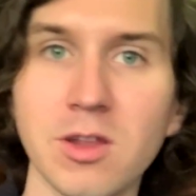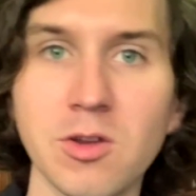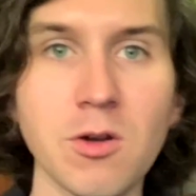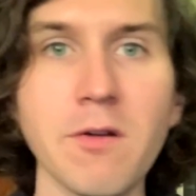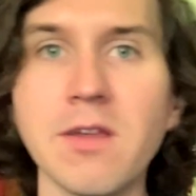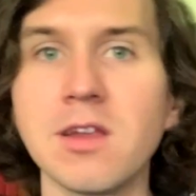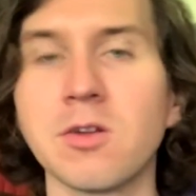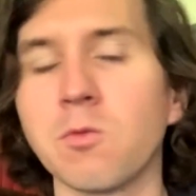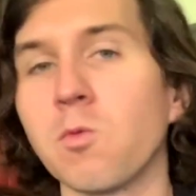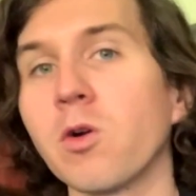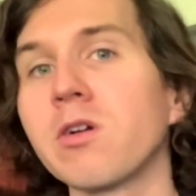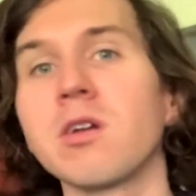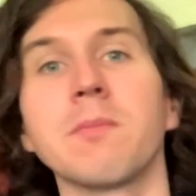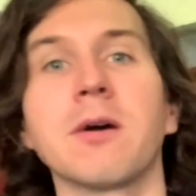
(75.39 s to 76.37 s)
You don't need to
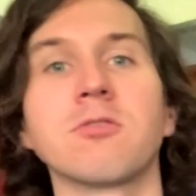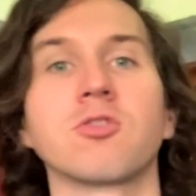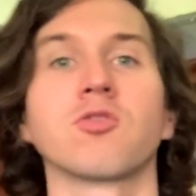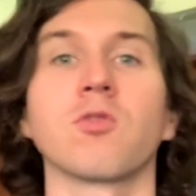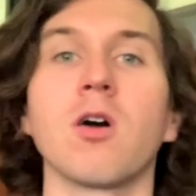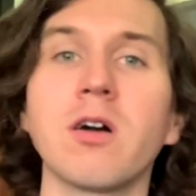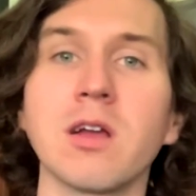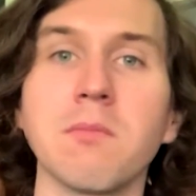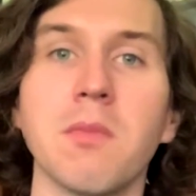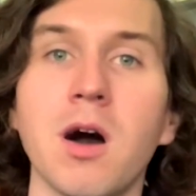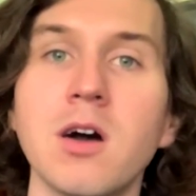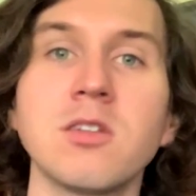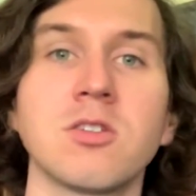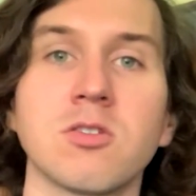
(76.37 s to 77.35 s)
worry about drawing
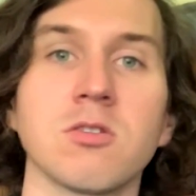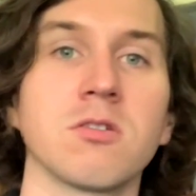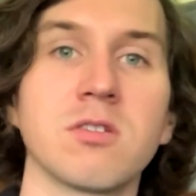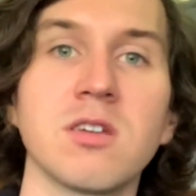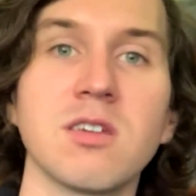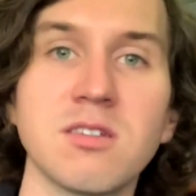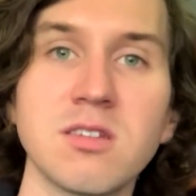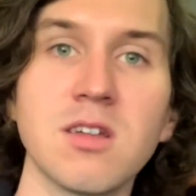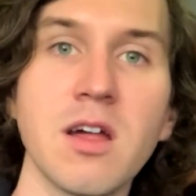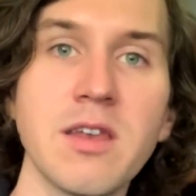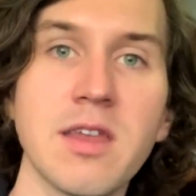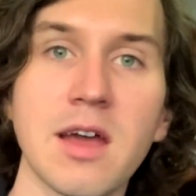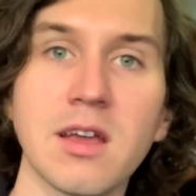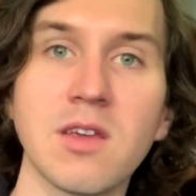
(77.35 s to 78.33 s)
monsters in a
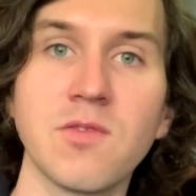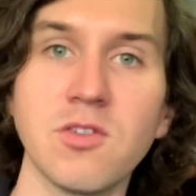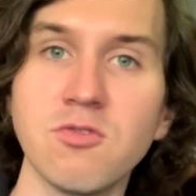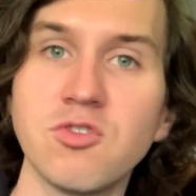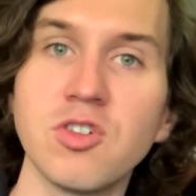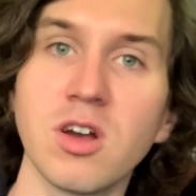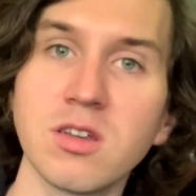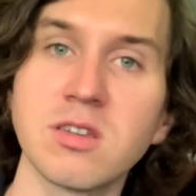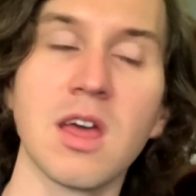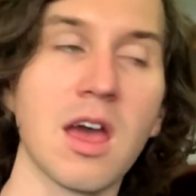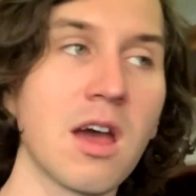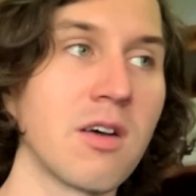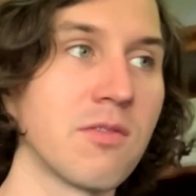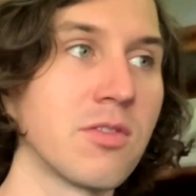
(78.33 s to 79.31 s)
stun deck if you just
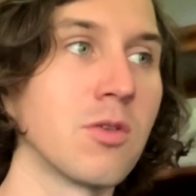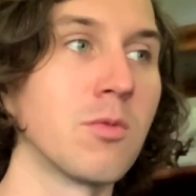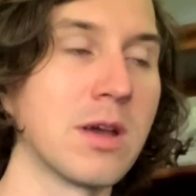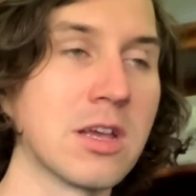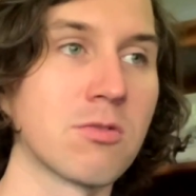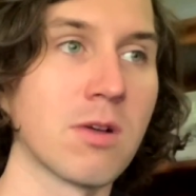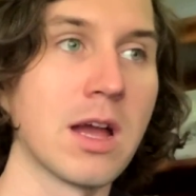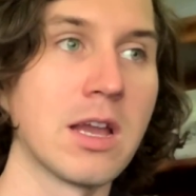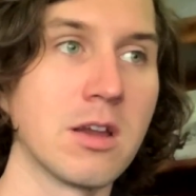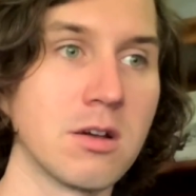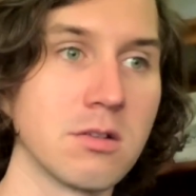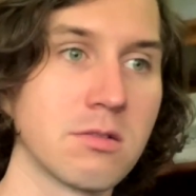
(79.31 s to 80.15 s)
have the Winged Rhinos.